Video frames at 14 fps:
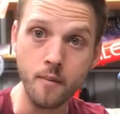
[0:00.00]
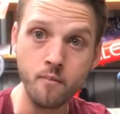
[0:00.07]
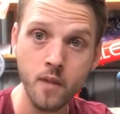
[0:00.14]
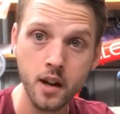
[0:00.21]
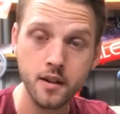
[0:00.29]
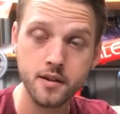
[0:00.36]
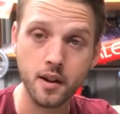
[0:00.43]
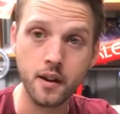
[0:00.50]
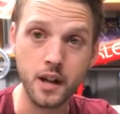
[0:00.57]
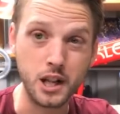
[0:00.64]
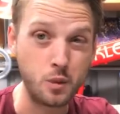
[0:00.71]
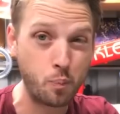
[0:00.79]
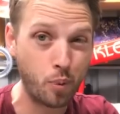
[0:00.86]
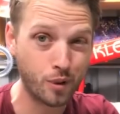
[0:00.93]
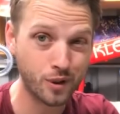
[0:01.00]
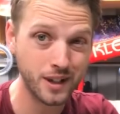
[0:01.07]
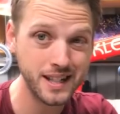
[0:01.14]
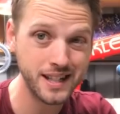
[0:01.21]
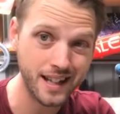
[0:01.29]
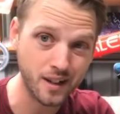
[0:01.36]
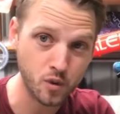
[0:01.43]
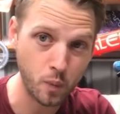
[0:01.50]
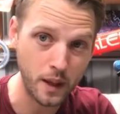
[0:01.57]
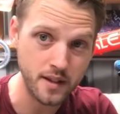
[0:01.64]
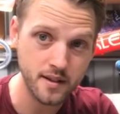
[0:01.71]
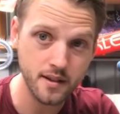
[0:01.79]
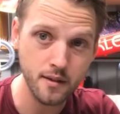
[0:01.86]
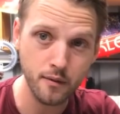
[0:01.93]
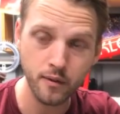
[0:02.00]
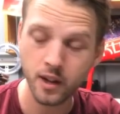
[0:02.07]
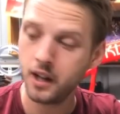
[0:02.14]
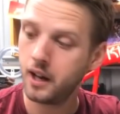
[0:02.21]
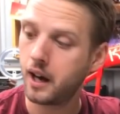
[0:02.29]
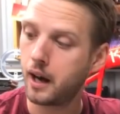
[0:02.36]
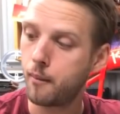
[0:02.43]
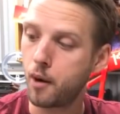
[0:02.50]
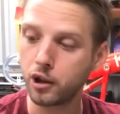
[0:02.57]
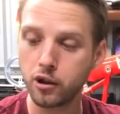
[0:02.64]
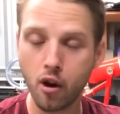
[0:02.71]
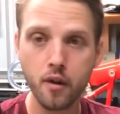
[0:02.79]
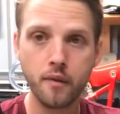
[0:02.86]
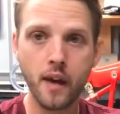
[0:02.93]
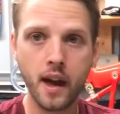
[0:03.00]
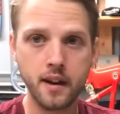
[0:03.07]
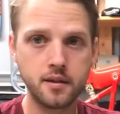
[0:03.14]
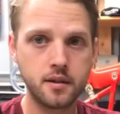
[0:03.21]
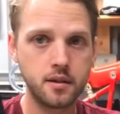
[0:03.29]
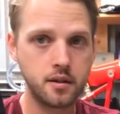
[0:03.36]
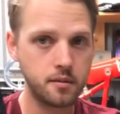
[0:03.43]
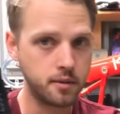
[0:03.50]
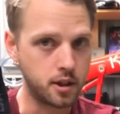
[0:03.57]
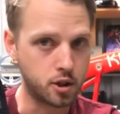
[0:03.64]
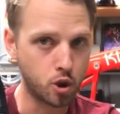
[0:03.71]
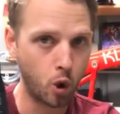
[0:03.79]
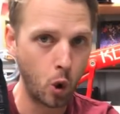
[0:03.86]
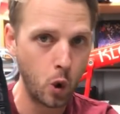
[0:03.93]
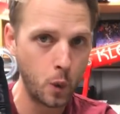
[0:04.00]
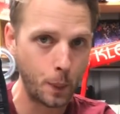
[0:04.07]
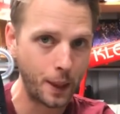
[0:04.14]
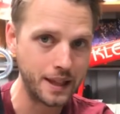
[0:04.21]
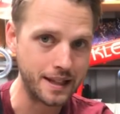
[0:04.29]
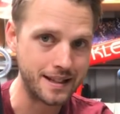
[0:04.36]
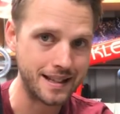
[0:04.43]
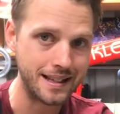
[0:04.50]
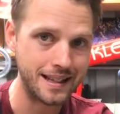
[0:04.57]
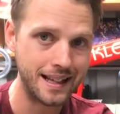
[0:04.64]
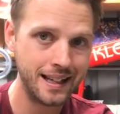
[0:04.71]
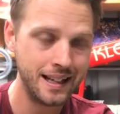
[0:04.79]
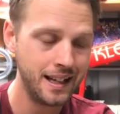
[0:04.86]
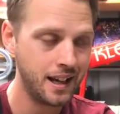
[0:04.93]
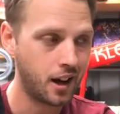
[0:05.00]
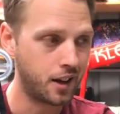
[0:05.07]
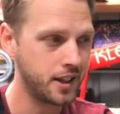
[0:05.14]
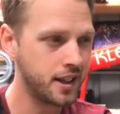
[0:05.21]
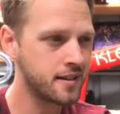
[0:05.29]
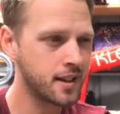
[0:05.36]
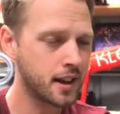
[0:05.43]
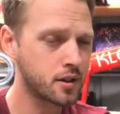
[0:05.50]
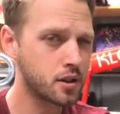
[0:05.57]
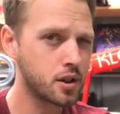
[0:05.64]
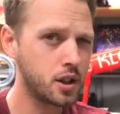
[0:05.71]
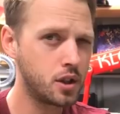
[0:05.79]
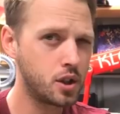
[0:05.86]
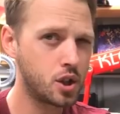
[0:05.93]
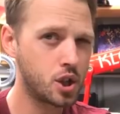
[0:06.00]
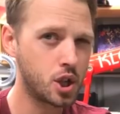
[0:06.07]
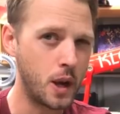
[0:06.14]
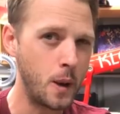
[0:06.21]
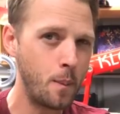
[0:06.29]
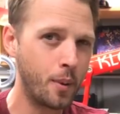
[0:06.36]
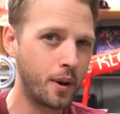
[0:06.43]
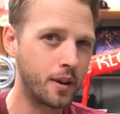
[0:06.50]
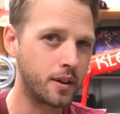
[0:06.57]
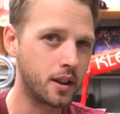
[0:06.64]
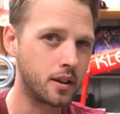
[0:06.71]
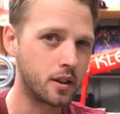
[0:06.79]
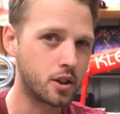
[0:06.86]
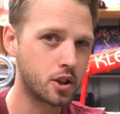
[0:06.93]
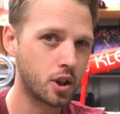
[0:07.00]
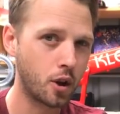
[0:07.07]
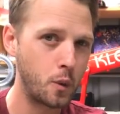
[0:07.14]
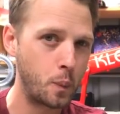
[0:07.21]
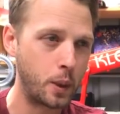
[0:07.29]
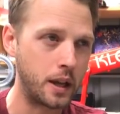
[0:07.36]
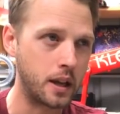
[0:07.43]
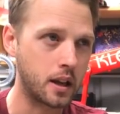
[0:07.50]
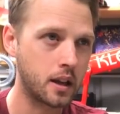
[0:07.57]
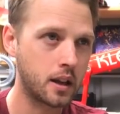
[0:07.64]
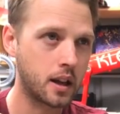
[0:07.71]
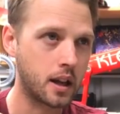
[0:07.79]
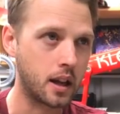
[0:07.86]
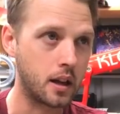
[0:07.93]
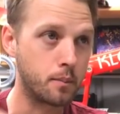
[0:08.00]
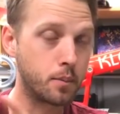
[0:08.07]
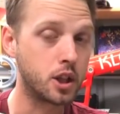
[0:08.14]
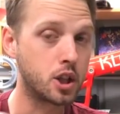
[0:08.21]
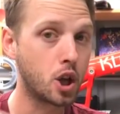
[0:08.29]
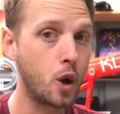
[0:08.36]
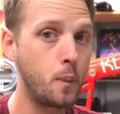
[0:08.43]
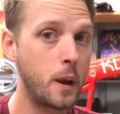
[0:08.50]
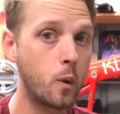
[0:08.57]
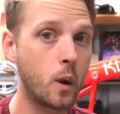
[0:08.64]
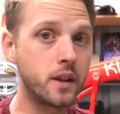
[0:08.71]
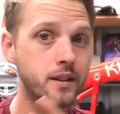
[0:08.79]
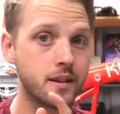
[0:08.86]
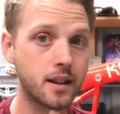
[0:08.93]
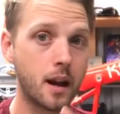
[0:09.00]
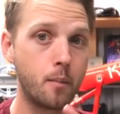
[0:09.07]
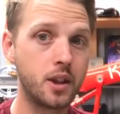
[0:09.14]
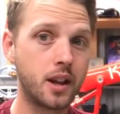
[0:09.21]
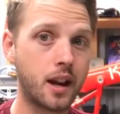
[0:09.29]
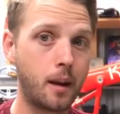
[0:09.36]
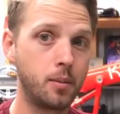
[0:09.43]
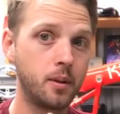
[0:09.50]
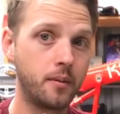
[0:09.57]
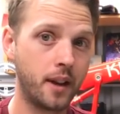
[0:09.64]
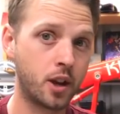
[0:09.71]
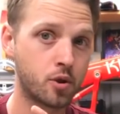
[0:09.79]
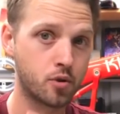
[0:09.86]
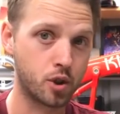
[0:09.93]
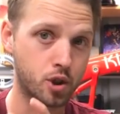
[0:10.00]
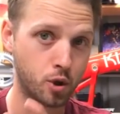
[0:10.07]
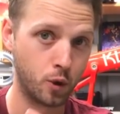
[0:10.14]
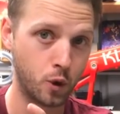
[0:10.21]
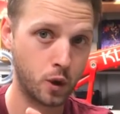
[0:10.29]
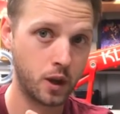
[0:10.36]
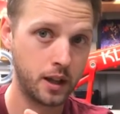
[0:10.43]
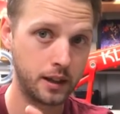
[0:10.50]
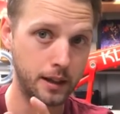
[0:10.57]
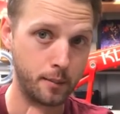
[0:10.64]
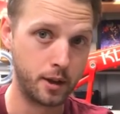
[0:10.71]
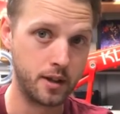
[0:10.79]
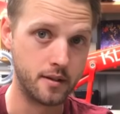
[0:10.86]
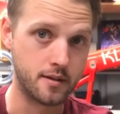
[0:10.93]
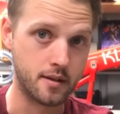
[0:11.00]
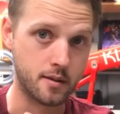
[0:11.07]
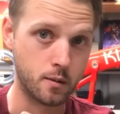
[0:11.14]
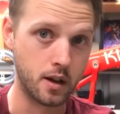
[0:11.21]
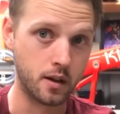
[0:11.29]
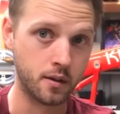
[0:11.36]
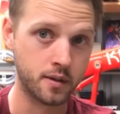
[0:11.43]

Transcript: So it's pretty expensive. A lot of that is to do with the torque bit that's in there. I think it's actually cheaper than the Toolkit kit, but the Toolkit one does come with a couple of extra torque limiters as well.